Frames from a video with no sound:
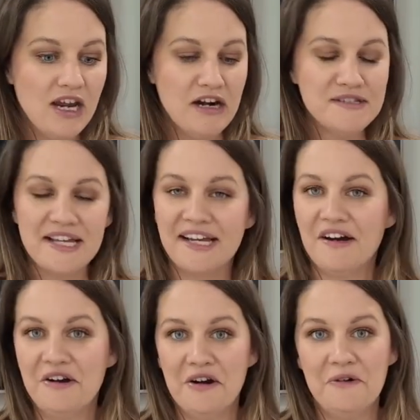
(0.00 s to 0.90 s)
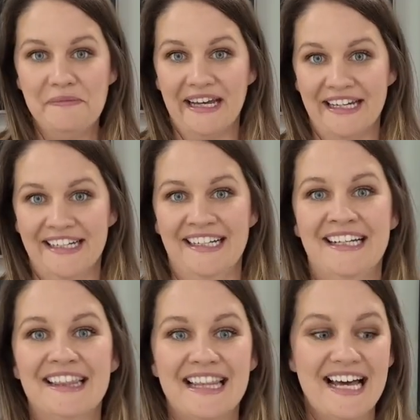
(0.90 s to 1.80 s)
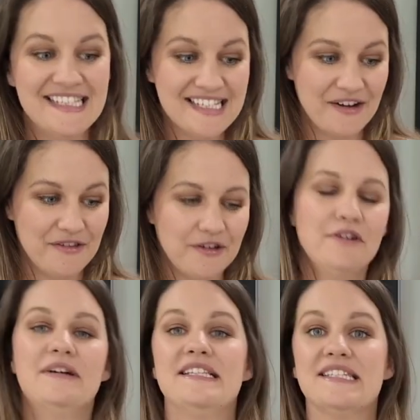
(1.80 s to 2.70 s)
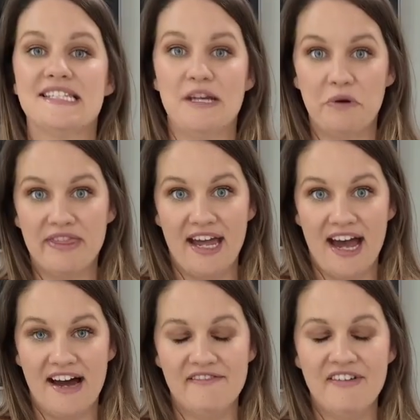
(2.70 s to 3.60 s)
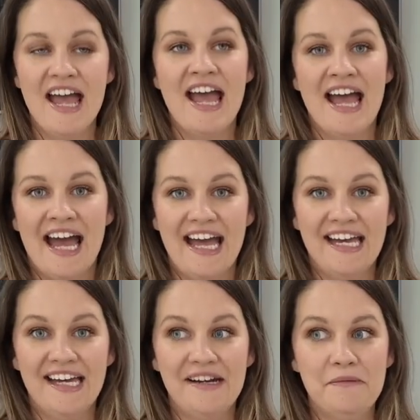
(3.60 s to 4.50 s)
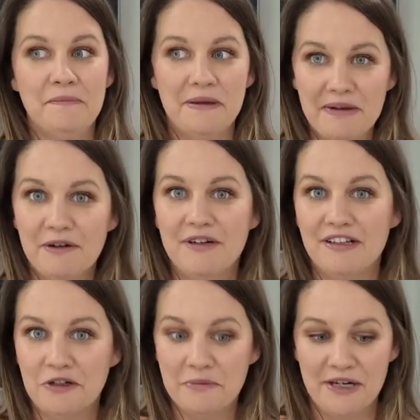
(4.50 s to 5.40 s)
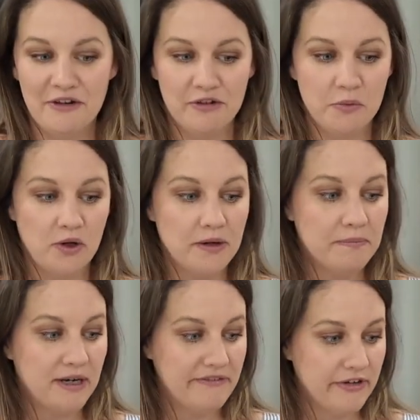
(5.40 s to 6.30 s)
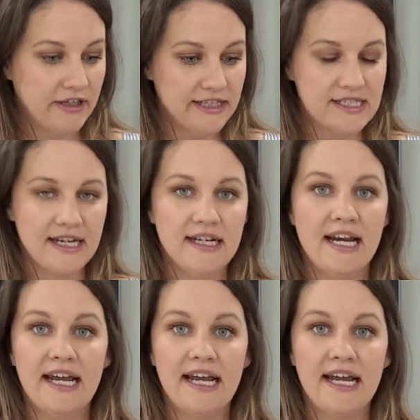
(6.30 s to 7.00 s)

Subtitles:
And I was like, oh man, let's go through and see what they have. And maybe I went a little bit overboard, but I'm very excited.